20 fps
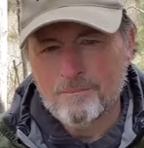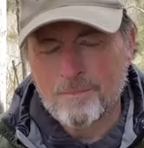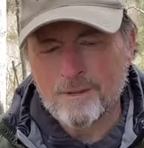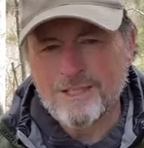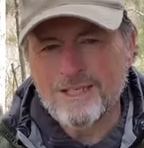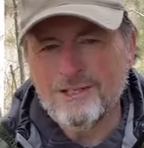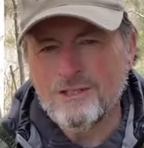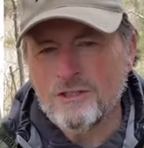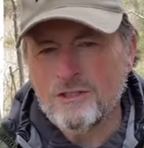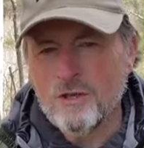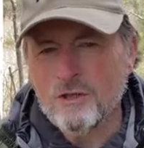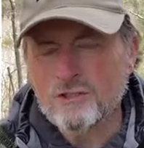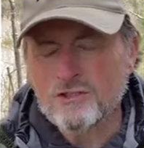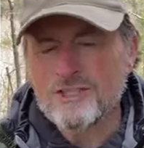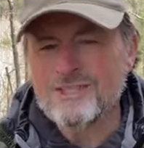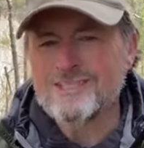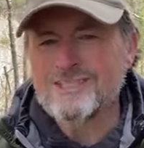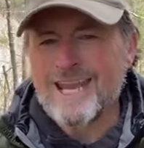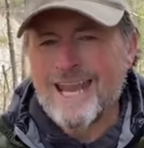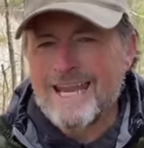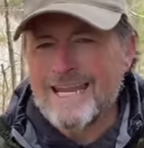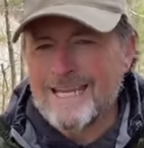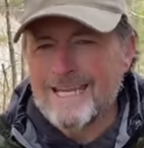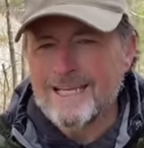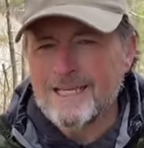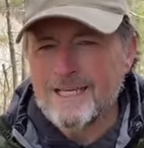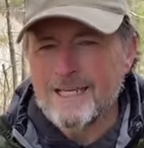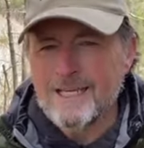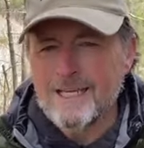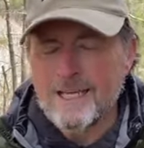But then you notice it day
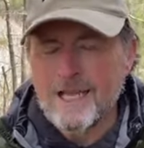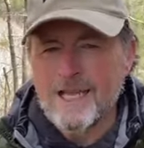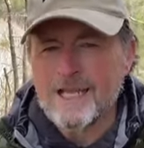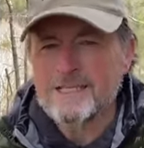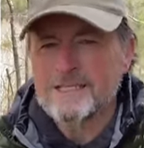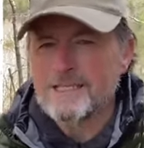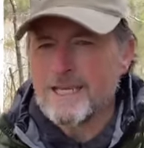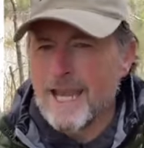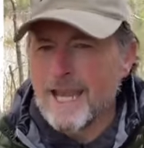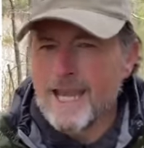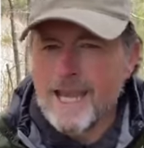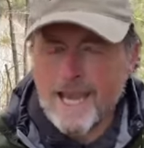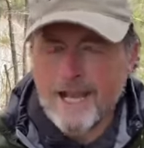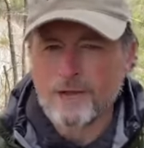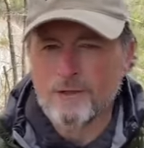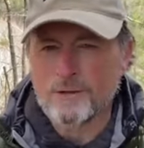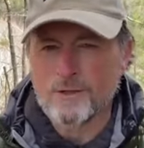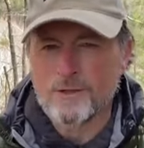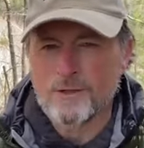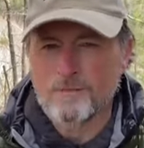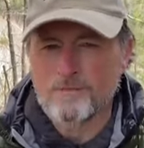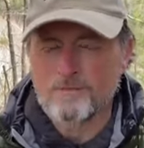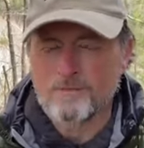in and day out.